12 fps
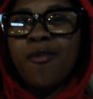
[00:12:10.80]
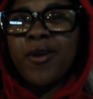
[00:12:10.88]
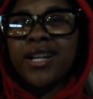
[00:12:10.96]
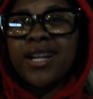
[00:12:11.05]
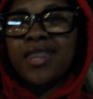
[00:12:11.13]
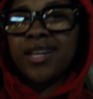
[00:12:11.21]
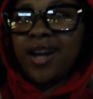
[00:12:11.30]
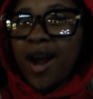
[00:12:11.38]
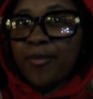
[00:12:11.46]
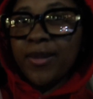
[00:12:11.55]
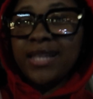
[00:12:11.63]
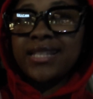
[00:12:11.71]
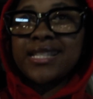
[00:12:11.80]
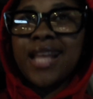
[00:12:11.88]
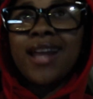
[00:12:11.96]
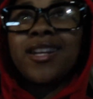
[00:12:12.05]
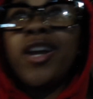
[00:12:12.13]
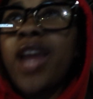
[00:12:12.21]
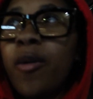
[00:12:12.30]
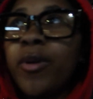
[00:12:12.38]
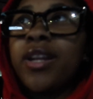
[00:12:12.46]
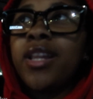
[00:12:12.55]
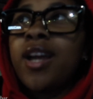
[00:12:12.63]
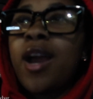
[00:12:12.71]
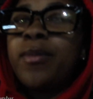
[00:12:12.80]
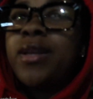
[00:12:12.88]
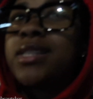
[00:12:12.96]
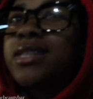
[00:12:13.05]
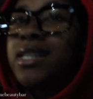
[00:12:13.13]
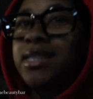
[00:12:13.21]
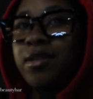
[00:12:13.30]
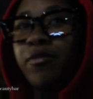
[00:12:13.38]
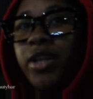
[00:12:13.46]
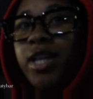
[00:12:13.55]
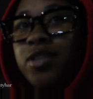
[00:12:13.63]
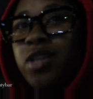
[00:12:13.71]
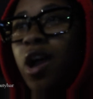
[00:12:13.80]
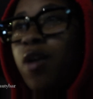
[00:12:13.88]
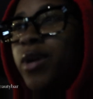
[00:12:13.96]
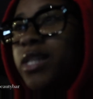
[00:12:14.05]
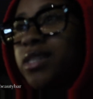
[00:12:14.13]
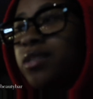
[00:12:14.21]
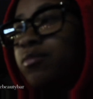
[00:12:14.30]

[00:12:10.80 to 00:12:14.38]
want another car playlist? I know y'all want another car playlist because them videos always